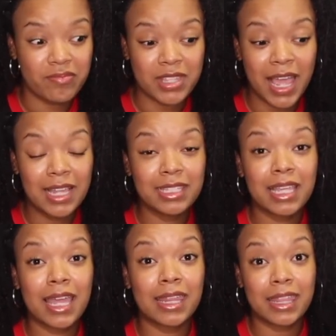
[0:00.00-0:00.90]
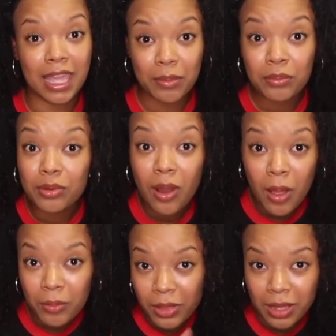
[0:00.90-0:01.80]
that's a them
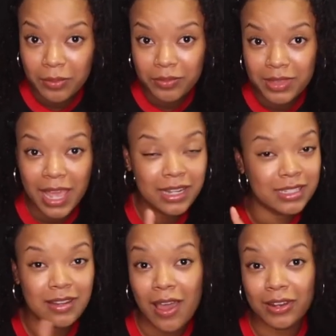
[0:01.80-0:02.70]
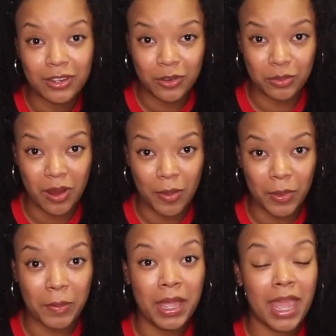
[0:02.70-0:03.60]
problem. That is not a you
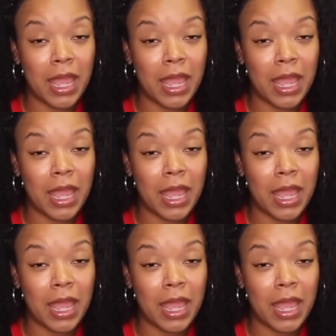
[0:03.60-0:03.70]
problem.